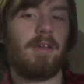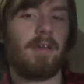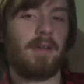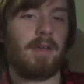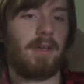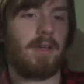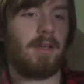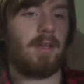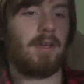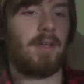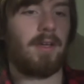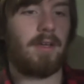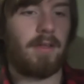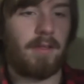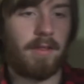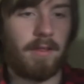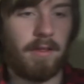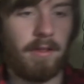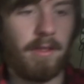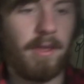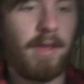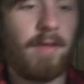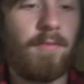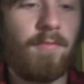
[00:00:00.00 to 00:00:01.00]
uh,
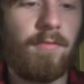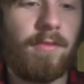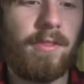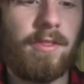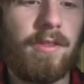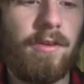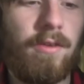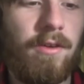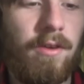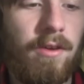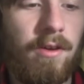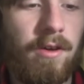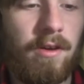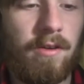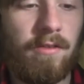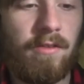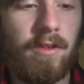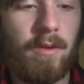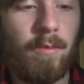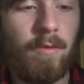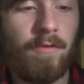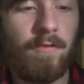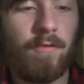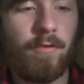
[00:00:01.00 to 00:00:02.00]
again with the uh,
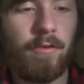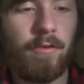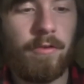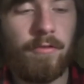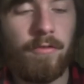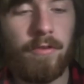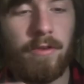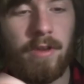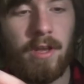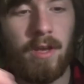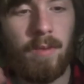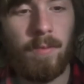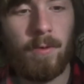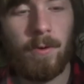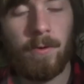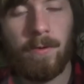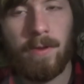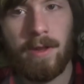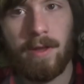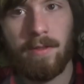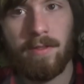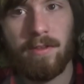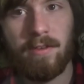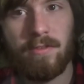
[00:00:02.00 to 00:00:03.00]
Saber Forge Redeemer.
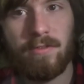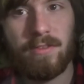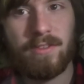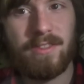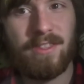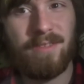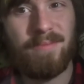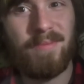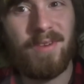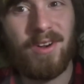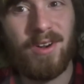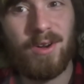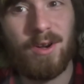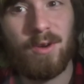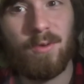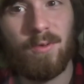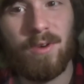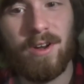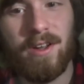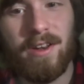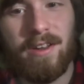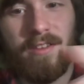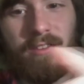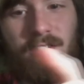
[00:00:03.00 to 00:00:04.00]
Now this was the Mark
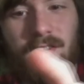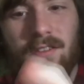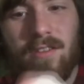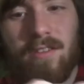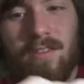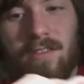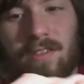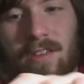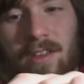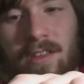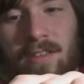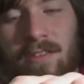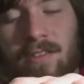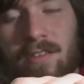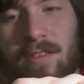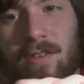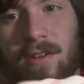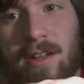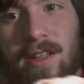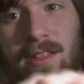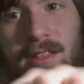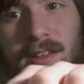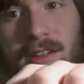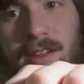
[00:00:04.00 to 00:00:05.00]
one, as you can see it's still
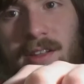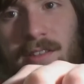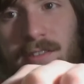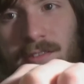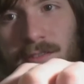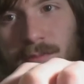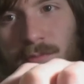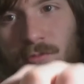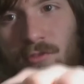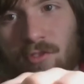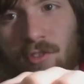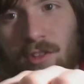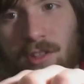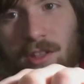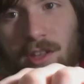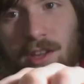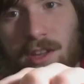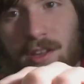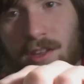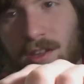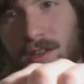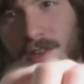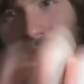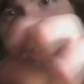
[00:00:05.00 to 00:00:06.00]
got the custom
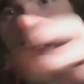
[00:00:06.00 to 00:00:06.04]
drilling